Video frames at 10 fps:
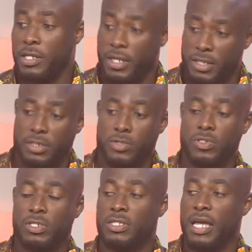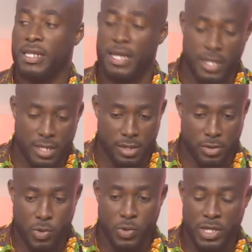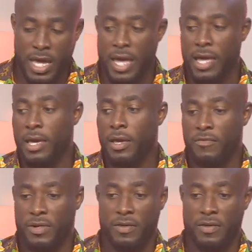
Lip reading: the institutions are there, they can go there for the